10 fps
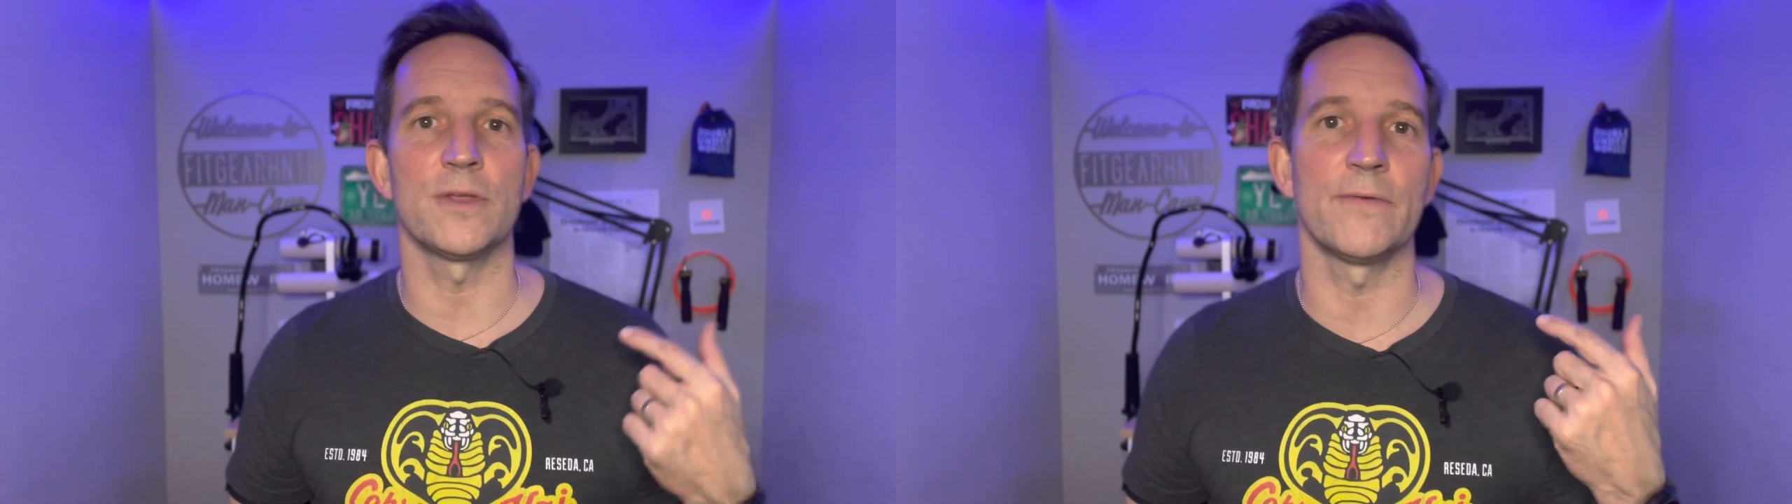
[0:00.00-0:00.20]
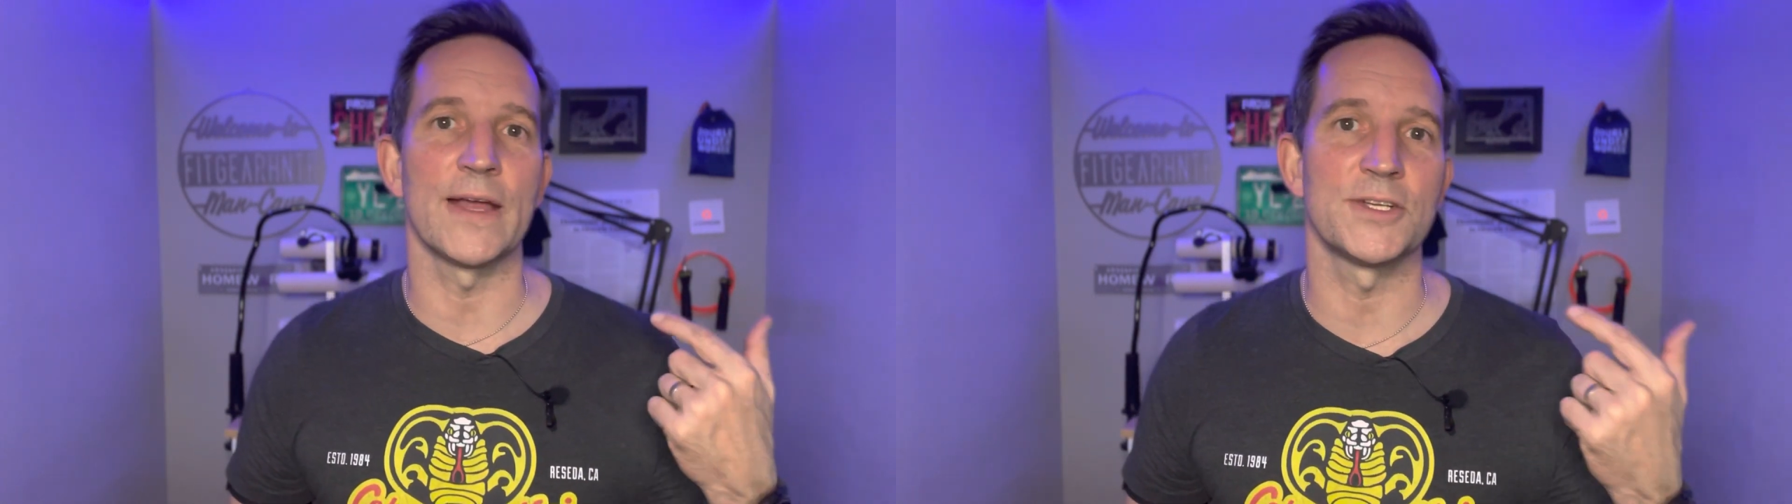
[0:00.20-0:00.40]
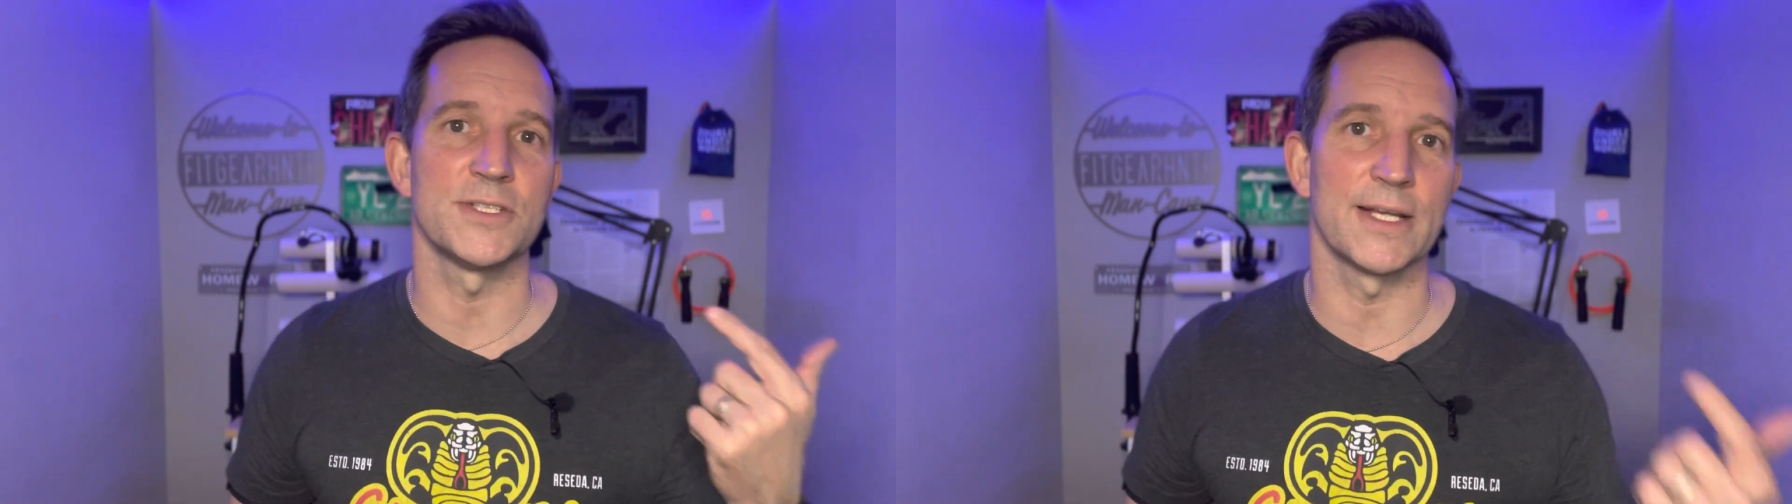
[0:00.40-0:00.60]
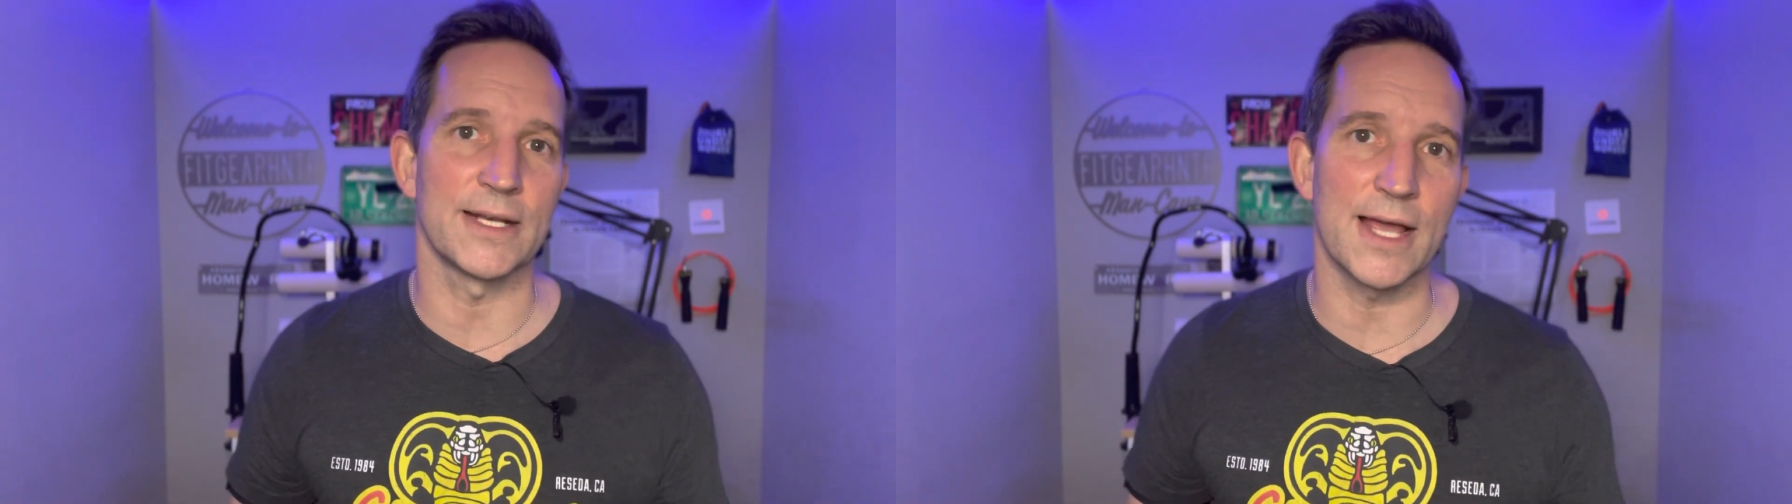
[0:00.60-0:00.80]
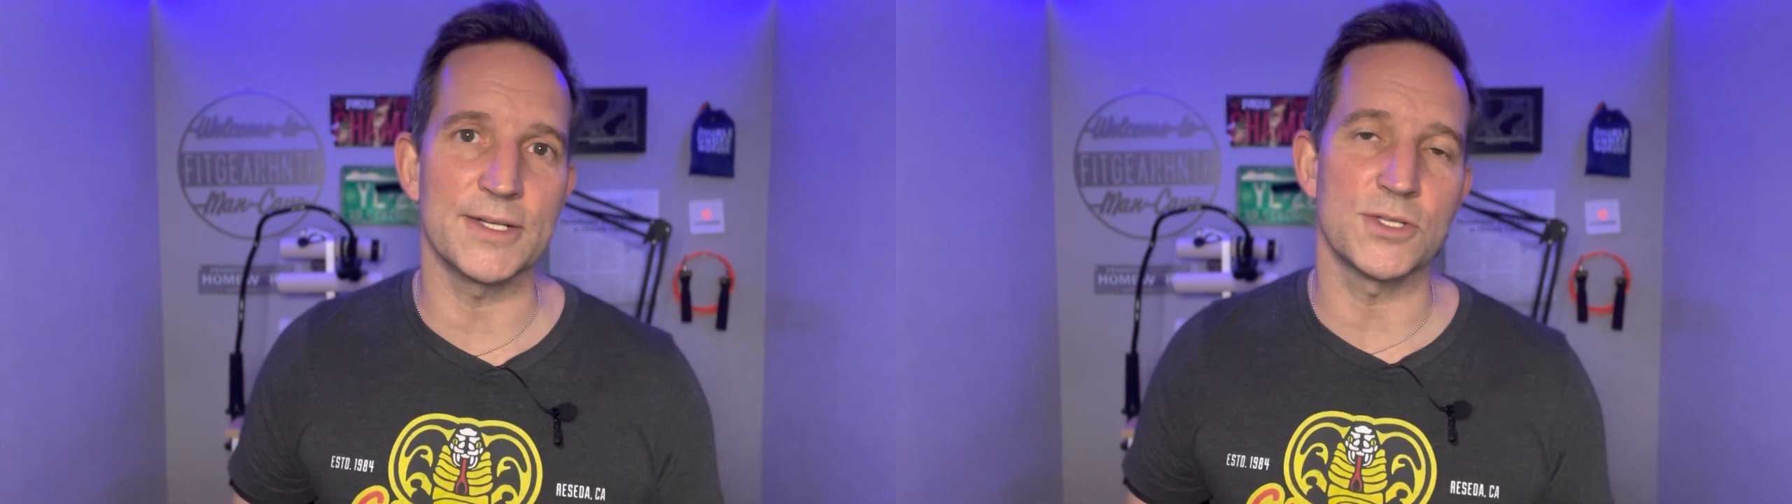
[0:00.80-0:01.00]
the Vantage
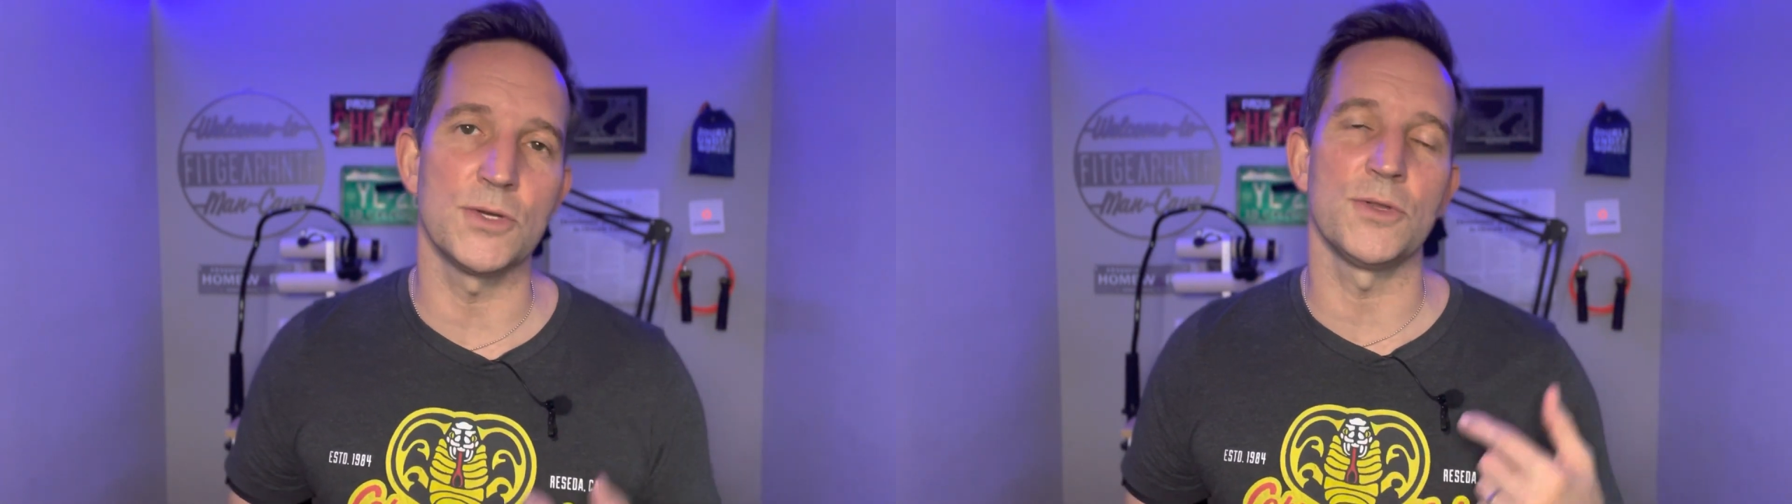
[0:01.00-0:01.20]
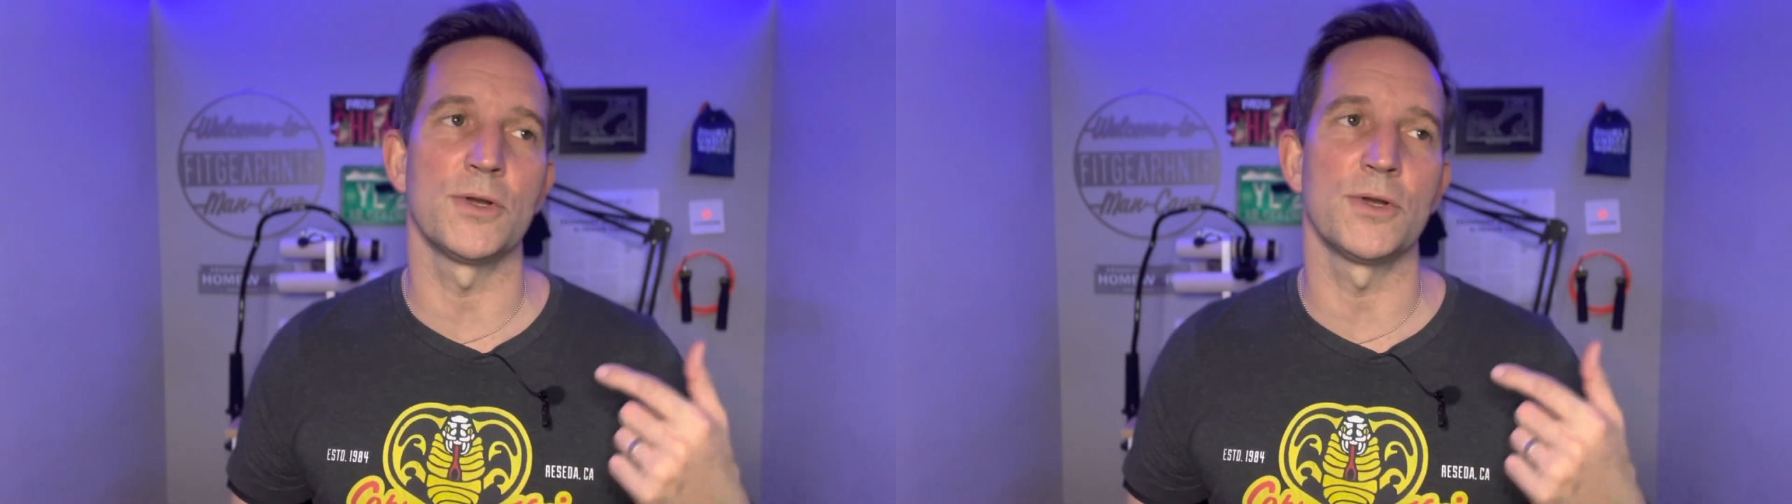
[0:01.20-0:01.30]
Ignite 2,